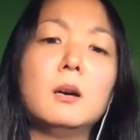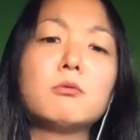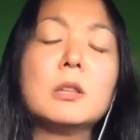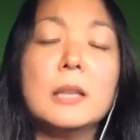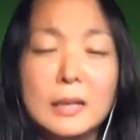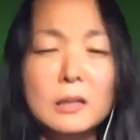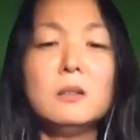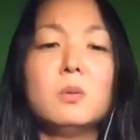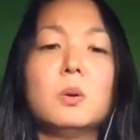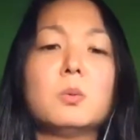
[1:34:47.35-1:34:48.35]
related
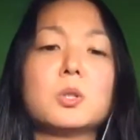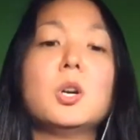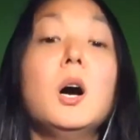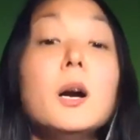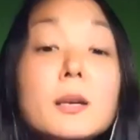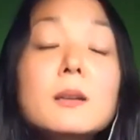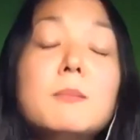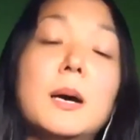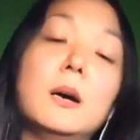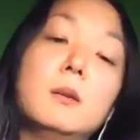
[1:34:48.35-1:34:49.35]
to what we're talking
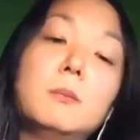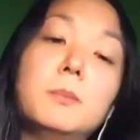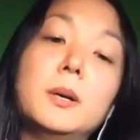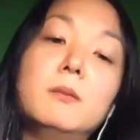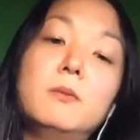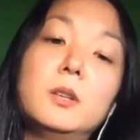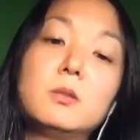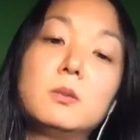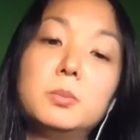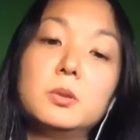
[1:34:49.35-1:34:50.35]
about, but
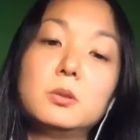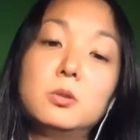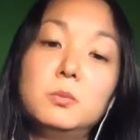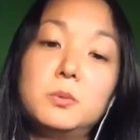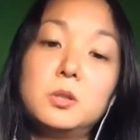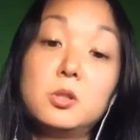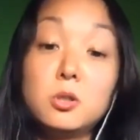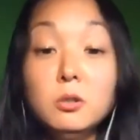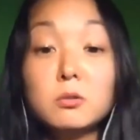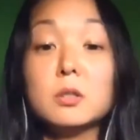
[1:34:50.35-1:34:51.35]
Venerable Thupten
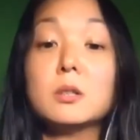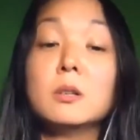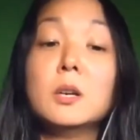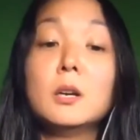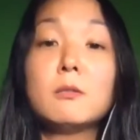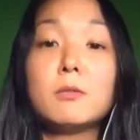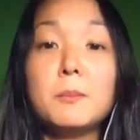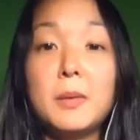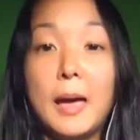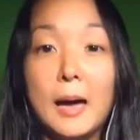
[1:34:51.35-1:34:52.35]
Chodron
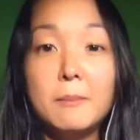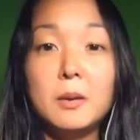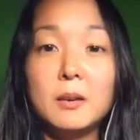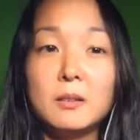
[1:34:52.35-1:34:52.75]
from the Abbey has